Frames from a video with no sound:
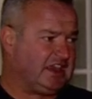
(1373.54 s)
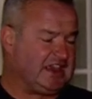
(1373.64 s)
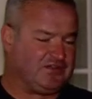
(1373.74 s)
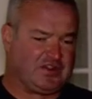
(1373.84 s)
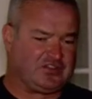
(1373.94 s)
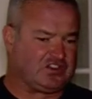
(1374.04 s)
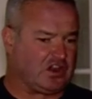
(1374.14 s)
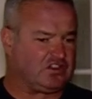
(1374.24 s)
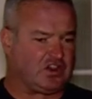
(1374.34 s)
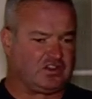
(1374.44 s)
Even if a
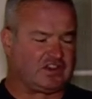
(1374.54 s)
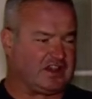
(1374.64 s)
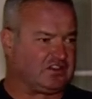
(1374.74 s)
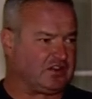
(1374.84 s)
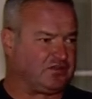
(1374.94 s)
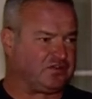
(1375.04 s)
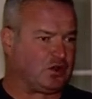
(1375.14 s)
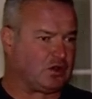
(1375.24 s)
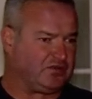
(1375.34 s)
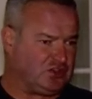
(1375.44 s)
charge hose line's on the
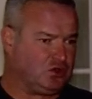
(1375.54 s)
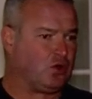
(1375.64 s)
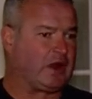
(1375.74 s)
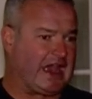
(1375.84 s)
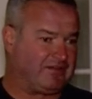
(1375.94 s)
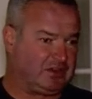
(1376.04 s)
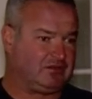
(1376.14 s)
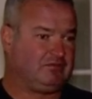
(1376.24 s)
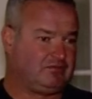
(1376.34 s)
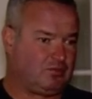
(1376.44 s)
floor, if you don't have it
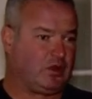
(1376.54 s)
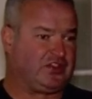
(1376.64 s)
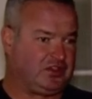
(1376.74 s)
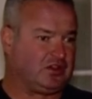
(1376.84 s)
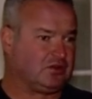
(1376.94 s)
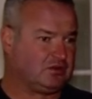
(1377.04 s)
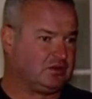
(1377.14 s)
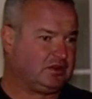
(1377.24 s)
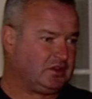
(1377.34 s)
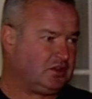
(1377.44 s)
with you,
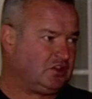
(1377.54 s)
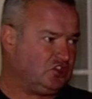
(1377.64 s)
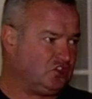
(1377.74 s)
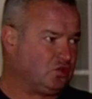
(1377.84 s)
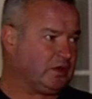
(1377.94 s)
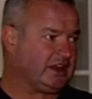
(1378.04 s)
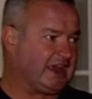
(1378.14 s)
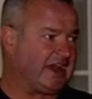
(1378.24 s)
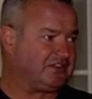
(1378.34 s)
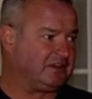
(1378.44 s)
you really
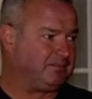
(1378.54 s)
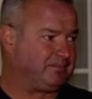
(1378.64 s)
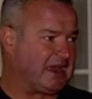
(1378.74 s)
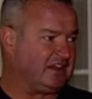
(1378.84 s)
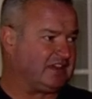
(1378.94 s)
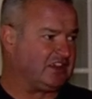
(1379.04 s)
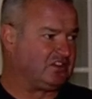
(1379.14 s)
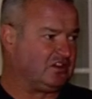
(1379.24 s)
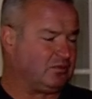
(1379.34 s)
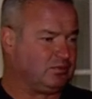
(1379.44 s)
have to pay
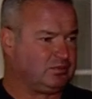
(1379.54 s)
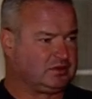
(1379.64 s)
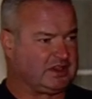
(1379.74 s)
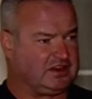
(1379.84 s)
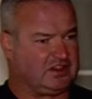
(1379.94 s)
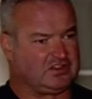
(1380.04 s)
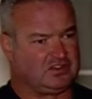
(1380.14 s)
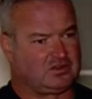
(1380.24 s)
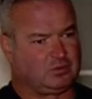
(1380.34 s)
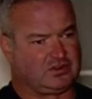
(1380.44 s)
attention to
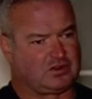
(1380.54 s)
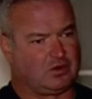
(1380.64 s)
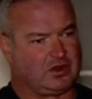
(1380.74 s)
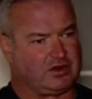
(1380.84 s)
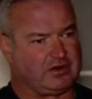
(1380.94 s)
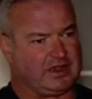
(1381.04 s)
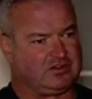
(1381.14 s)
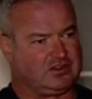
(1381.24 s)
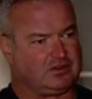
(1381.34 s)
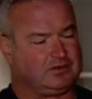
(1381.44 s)
conditions, what's going on around
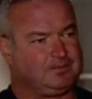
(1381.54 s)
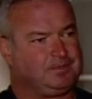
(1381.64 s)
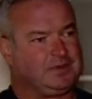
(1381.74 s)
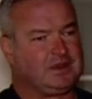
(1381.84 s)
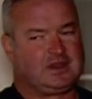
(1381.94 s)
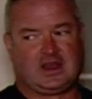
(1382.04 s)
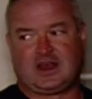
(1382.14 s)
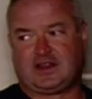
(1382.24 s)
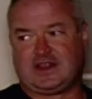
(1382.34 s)
you. Uh,